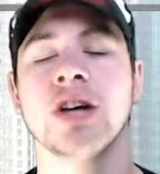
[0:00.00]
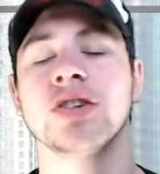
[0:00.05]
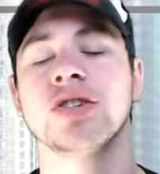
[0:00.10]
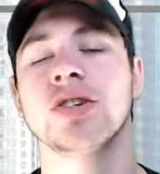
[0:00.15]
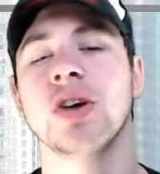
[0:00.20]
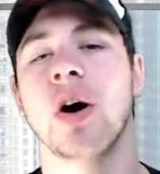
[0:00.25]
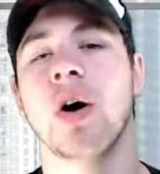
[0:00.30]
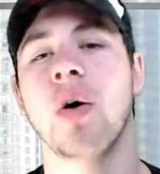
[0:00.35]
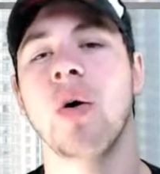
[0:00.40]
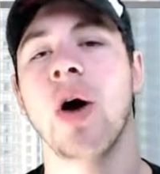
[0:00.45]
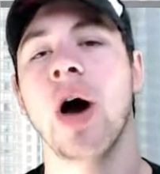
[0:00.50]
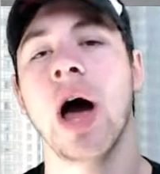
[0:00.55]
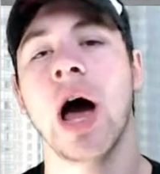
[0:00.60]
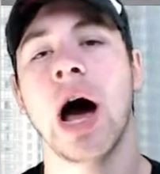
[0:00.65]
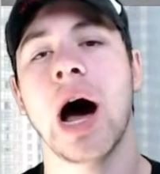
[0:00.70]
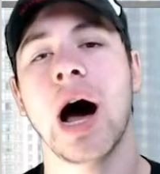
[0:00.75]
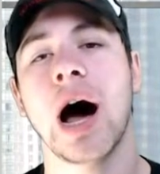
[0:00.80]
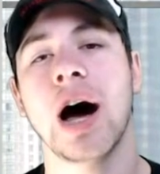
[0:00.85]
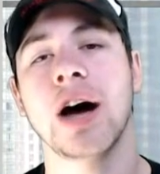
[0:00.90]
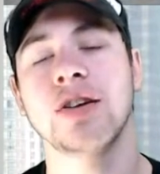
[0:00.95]
So
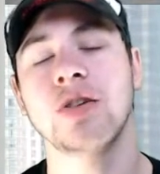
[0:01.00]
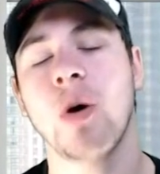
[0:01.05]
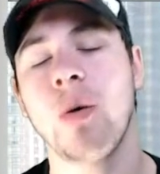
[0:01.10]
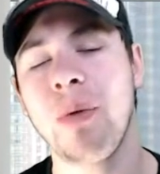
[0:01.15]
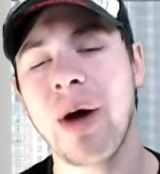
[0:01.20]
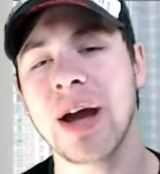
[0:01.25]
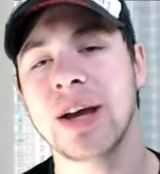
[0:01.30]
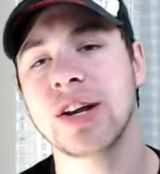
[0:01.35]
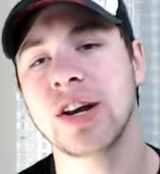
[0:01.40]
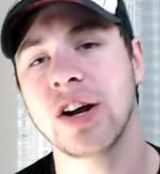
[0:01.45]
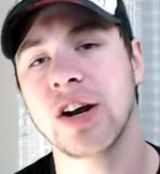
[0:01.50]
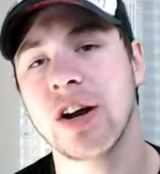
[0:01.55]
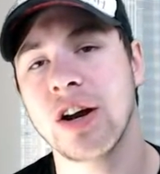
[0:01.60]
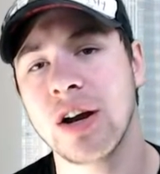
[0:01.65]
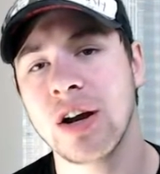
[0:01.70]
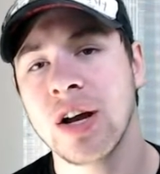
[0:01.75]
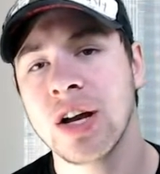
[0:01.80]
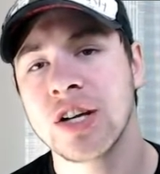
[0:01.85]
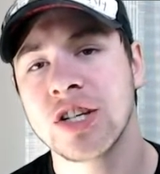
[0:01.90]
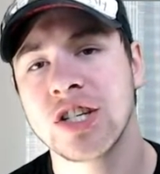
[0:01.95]
don't mind
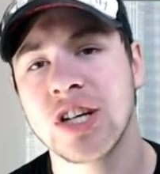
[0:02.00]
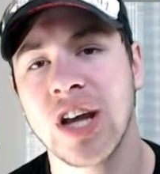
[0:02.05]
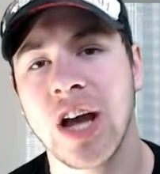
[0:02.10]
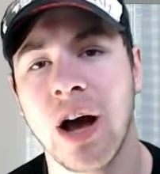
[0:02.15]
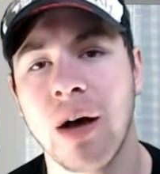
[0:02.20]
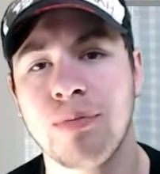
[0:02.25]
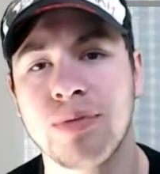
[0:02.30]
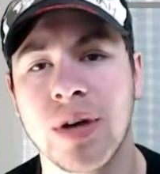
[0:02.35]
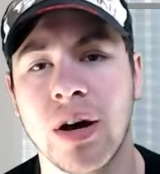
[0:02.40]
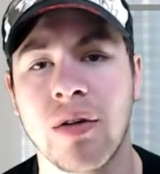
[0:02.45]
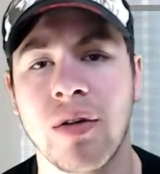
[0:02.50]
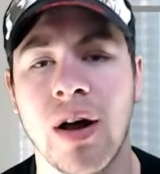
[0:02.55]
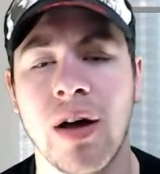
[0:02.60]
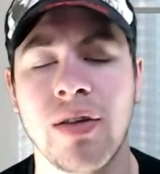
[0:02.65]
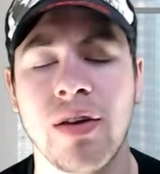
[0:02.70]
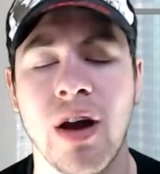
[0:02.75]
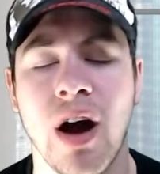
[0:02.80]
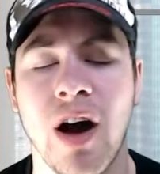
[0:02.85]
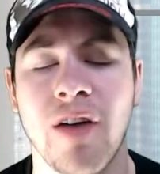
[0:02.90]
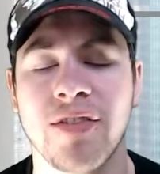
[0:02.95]
her. She helps out around
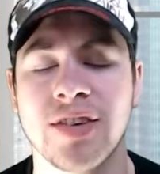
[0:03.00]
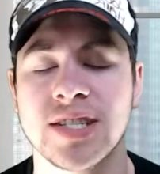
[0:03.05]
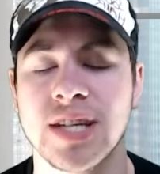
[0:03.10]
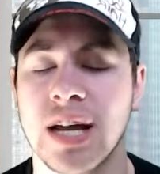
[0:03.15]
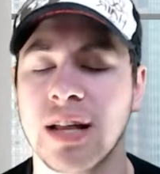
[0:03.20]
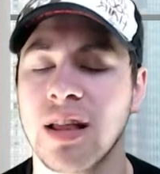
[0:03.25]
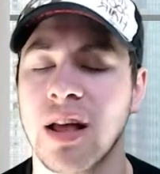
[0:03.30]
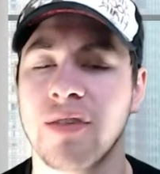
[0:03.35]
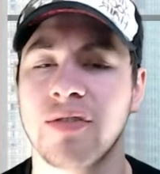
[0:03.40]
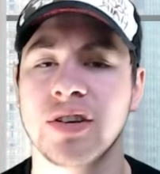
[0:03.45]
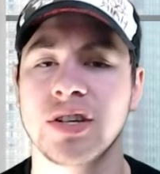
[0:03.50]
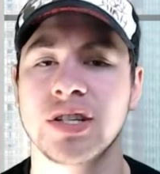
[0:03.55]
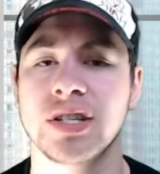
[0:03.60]
the office. I love it.